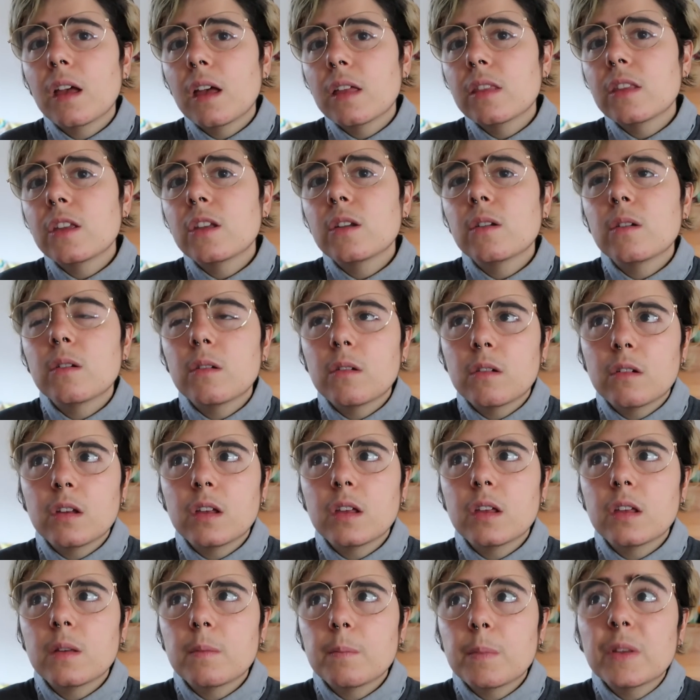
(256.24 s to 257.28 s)
And then,
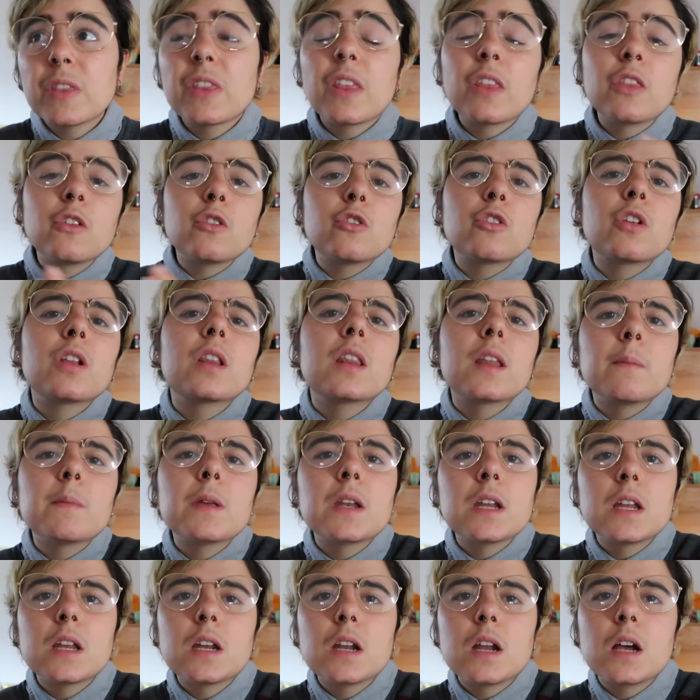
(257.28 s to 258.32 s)
but then there's a
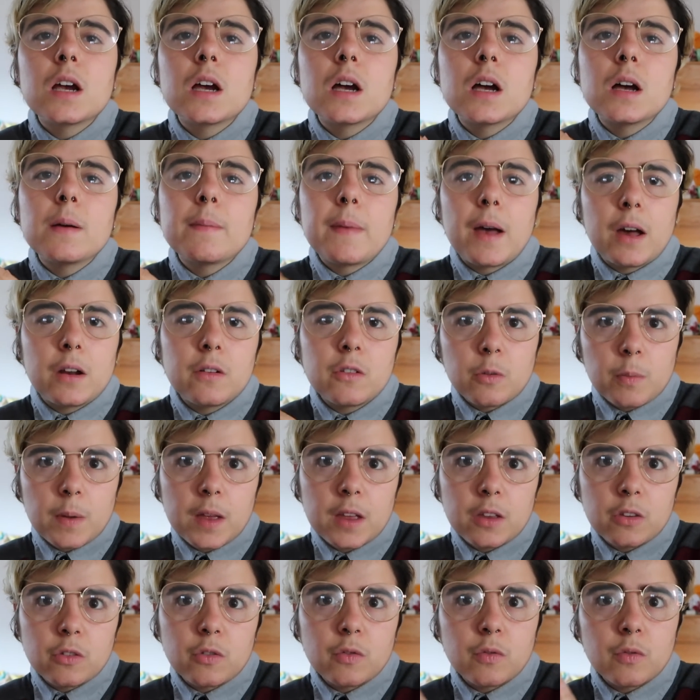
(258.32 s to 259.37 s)
limited amount of
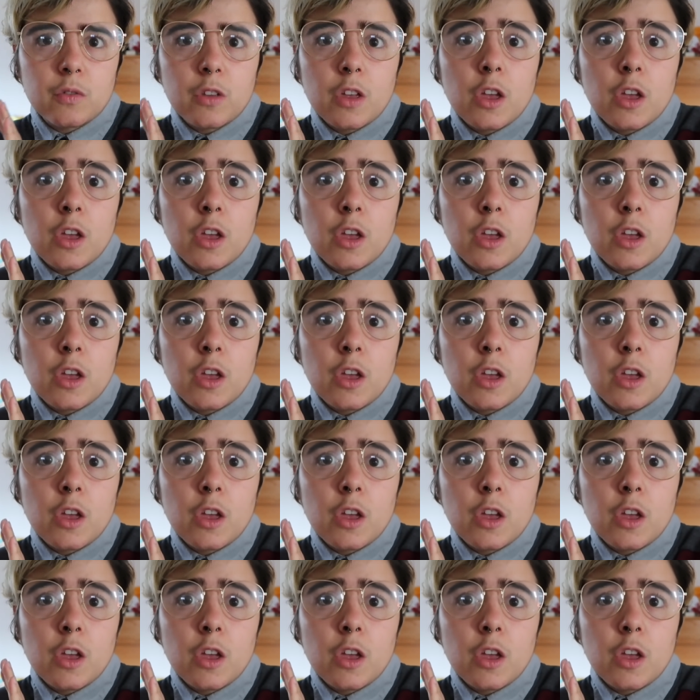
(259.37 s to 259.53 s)
space